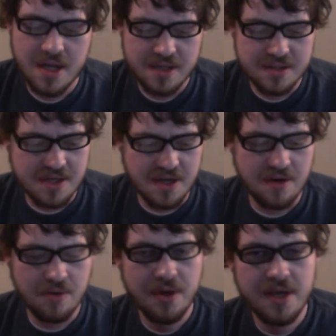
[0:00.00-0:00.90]

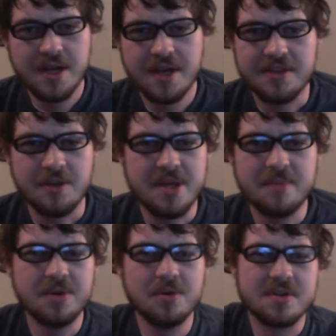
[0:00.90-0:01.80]
So the
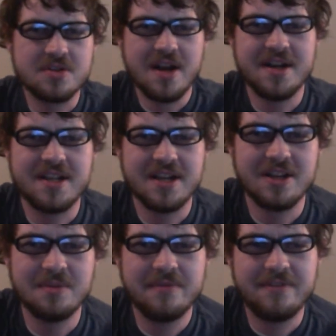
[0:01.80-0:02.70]
people who were trying to
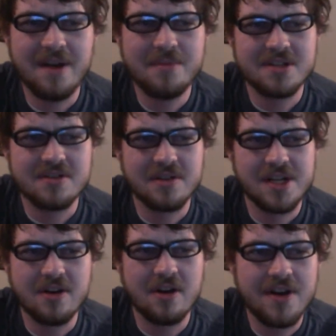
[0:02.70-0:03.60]
kill him 5 minutes
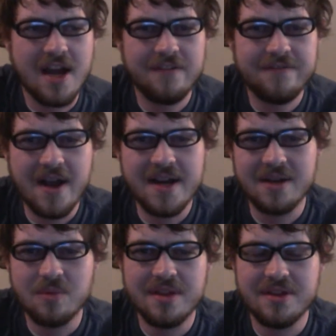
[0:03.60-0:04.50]
earlier are now
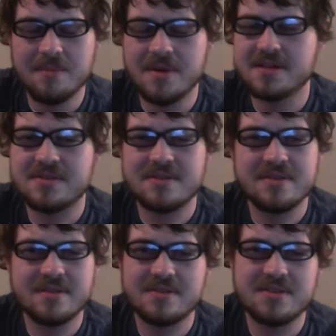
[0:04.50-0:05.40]
fighting with him. It's
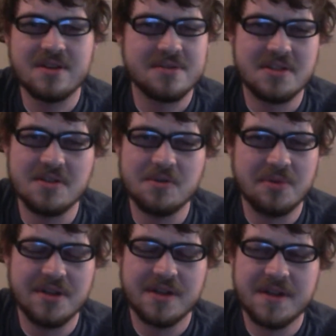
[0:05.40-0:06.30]
so
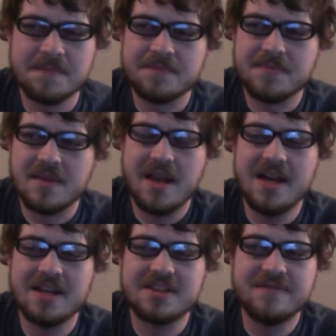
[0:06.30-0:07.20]
stupid.
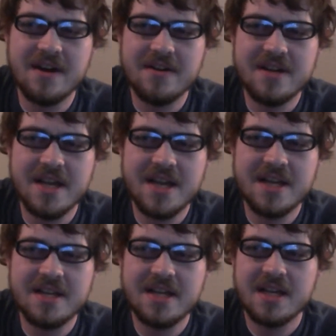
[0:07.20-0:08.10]
And at the very
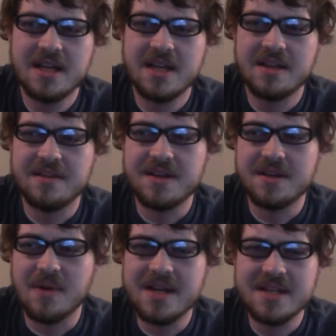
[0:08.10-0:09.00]
end,
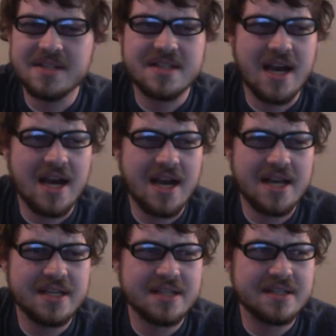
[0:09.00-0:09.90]
the ratings
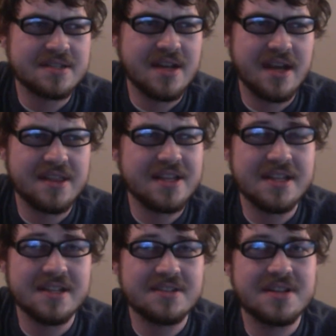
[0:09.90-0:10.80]
guy gets, I think
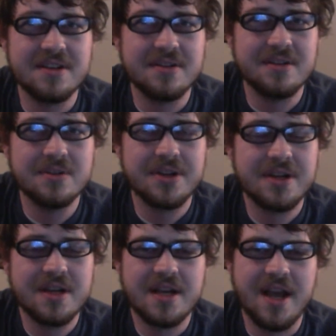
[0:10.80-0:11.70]
he gets killed.
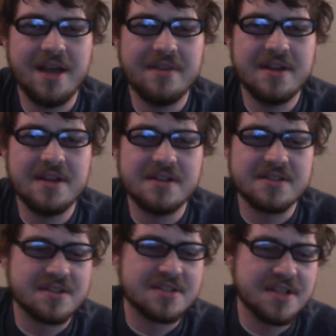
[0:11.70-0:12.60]
And then his
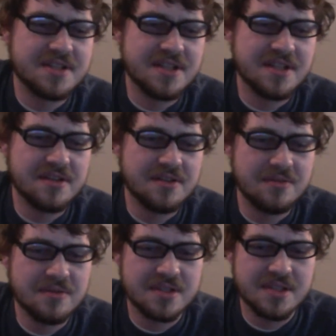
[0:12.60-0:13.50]
assistant,
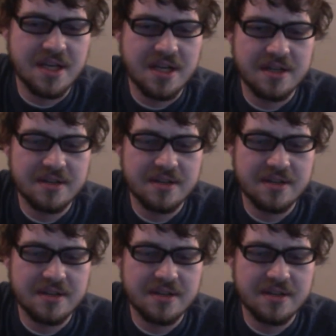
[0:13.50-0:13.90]
who is, oh